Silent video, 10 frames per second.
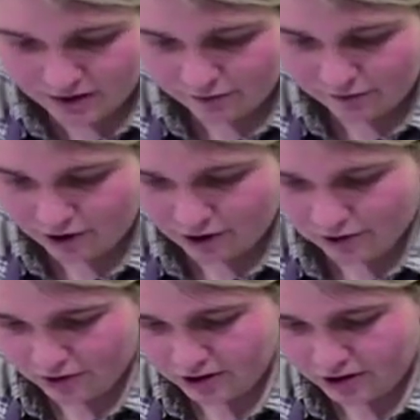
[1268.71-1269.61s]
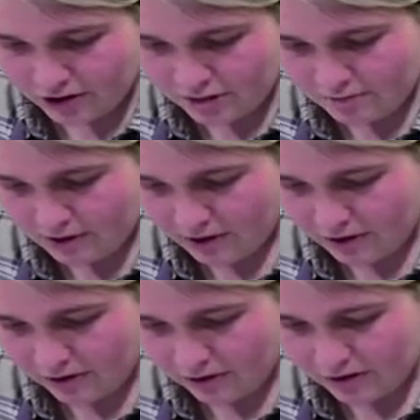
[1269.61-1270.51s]
not fully cooked; they're just par
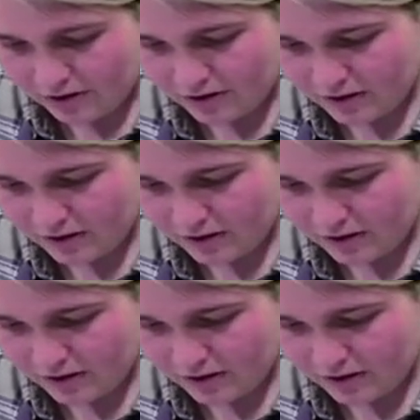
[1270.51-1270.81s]
cooked,